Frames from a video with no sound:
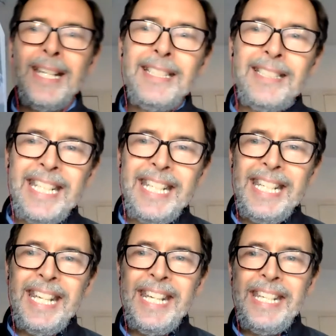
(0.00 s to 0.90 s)

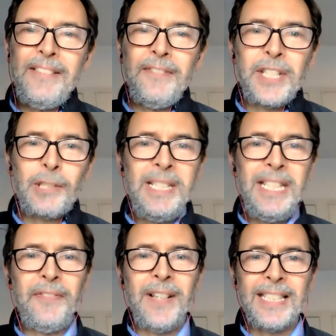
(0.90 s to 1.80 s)
TEE for the
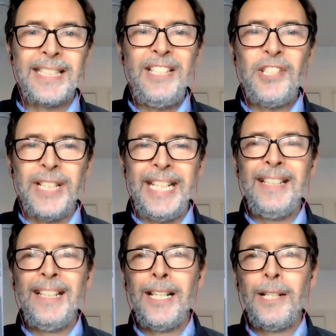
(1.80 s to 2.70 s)
21st Century,
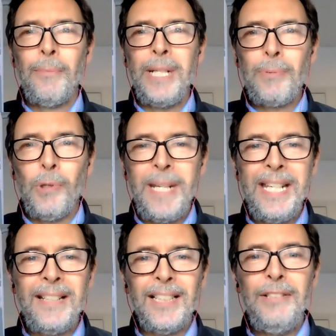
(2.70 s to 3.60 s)
which will be
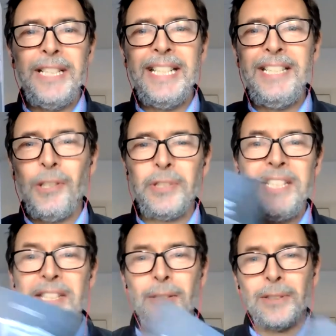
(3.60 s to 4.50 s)
included in your
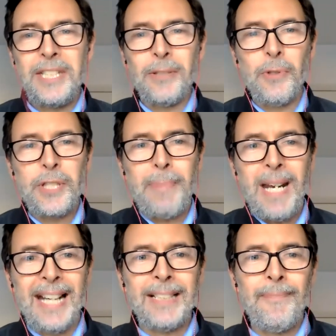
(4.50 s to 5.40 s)
digital resource
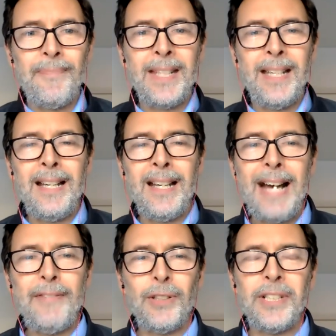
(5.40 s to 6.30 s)
pack.
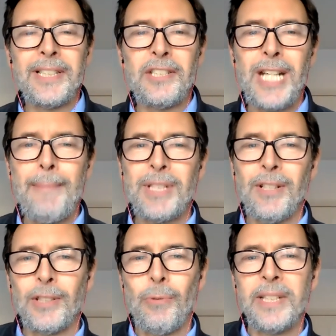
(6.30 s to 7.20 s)
Have a look at the chapter
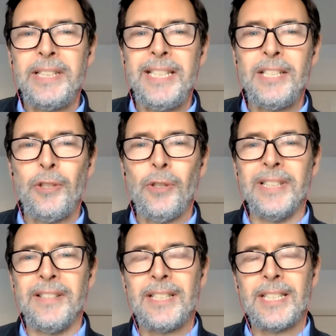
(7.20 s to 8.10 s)
on quality
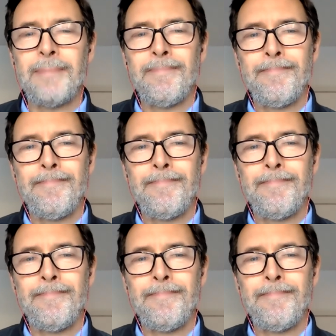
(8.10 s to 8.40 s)
assurance.